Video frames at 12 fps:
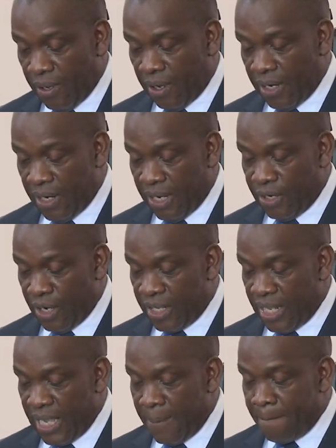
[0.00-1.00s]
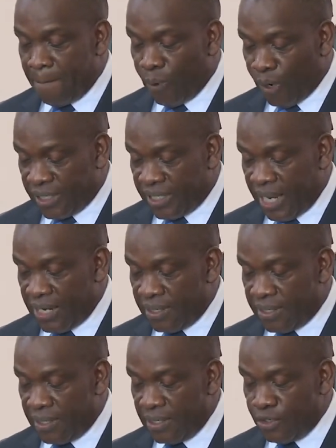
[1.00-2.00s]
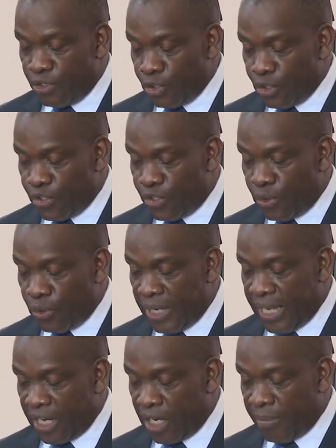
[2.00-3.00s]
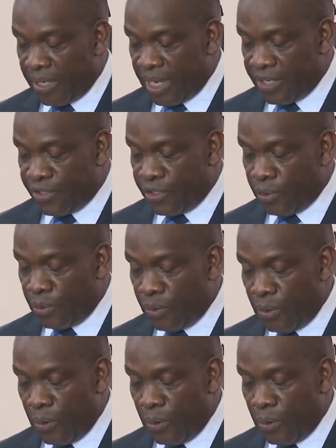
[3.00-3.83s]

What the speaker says: on another important socio-economic issue